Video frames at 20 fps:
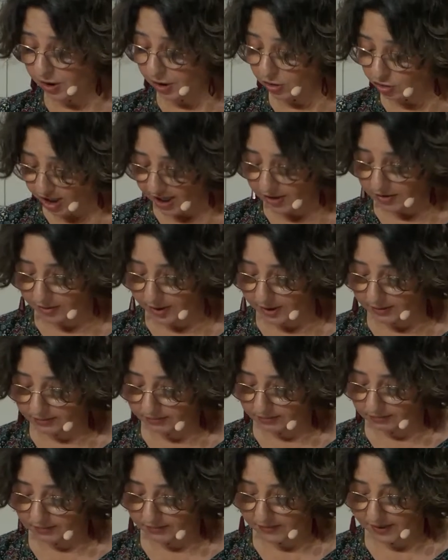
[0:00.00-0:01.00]
in general,
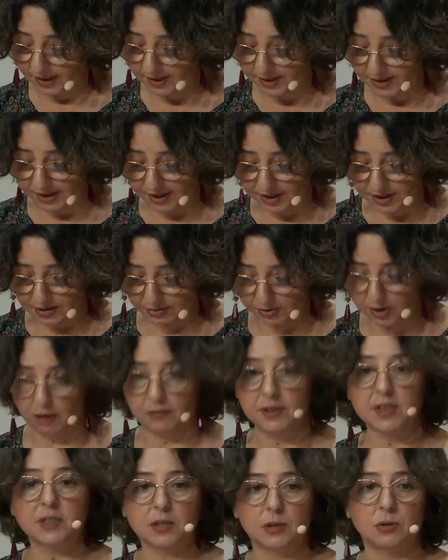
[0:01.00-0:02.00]
is a history of
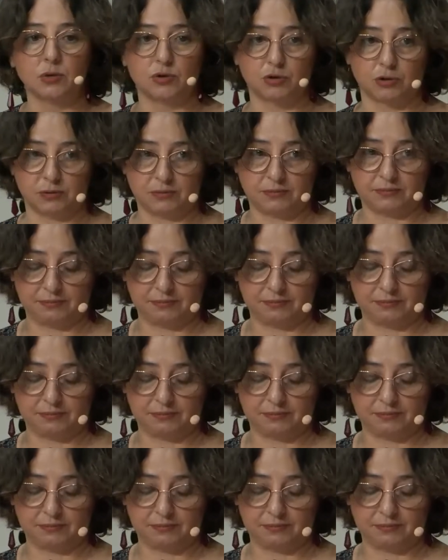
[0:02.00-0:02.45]
exclusion.